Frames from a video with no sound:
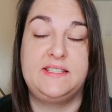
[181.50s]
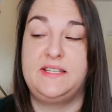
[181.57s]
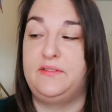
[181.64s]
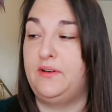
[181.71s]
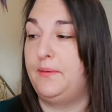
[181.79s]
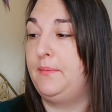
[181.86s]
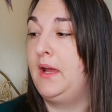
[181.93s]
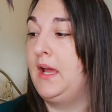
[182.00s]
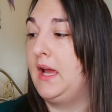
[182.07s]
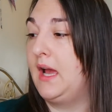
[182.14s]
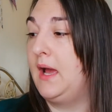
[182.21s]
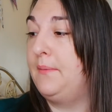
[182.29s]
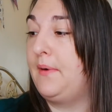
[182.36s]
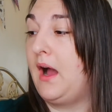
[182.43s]
serum.
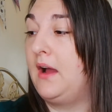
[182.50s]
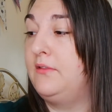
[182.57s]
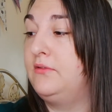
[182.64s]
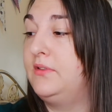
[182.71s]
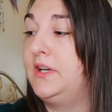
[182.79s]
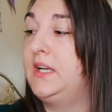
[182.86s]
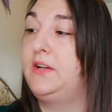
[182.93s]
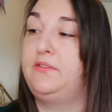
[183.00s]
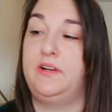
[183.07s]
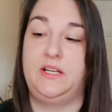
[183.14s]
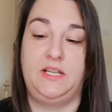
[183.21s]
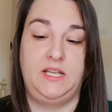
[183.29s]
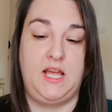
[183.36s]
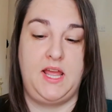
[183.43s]
I really,
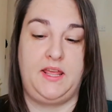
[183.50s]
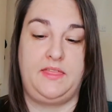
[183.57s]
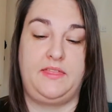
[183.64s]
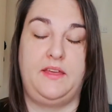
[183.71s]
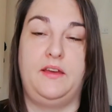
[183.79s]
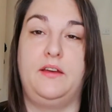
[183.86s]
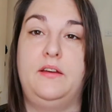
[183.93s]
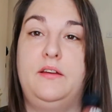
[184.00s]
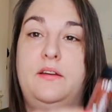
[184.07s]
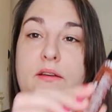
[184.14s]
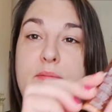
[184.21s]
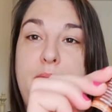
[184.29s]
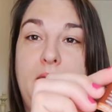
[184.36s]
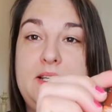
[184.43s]
really like the
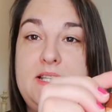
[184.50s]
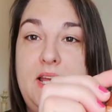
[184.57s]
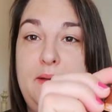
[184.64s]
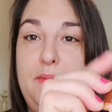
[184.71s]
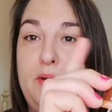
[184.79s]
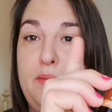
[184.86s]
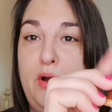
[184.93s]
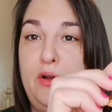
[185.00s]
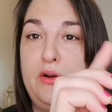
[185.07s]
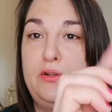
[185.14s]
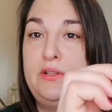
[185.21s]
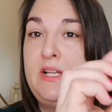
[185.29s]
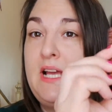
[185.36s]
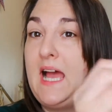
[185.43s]
macadamia
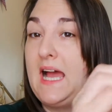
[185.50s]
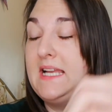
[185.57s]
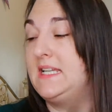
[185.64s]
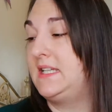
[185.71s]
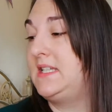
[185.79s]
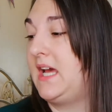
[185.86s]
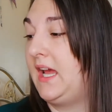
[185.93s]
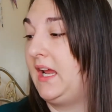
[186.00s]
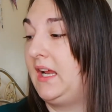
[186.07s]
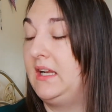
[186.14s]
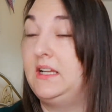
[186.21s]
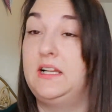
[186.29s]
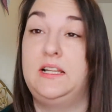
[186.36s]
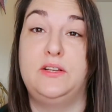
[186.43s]
oil. I did
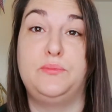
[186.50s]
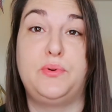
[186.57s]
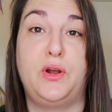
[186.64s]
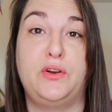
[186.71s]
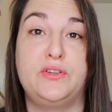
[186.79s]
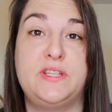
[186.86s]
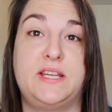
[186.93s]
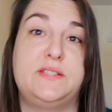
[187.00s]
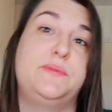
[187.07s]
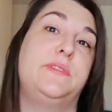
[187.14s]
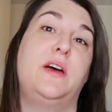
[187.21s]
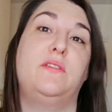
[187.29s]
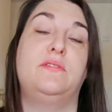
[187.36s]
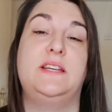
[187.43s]
a little product test with
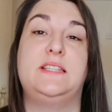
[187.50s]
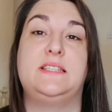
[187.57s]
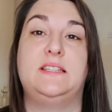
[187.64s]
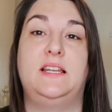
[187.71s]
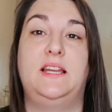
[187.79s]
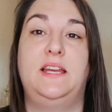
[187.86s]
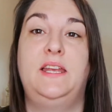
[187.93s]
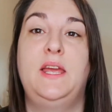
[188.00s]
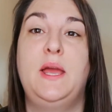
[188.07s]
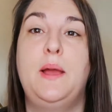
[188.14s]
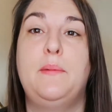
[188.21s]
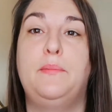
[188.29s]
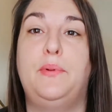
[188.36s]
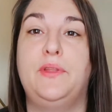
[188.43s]
that recently,
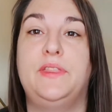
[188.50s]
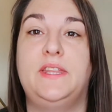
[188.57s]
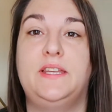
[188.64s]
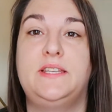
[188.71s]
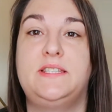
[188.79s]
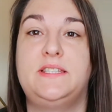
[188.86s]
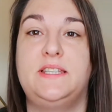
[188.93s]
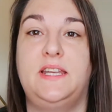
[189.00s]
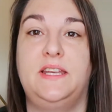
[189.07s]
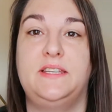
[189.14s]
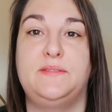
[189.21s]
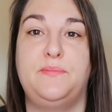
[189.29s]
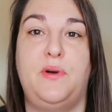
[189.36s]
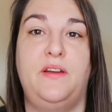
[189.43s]
but this
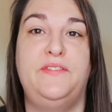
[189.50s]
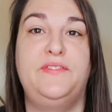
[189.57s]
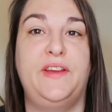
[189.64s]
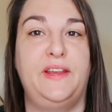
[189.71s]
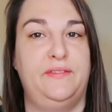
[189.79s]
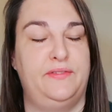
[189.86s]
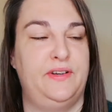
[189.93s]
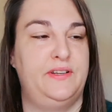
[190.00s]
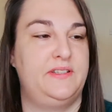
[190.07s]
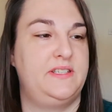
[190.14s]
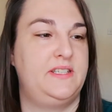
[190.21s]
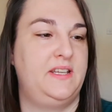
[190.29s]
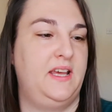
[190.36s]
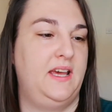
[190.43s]
is my favorite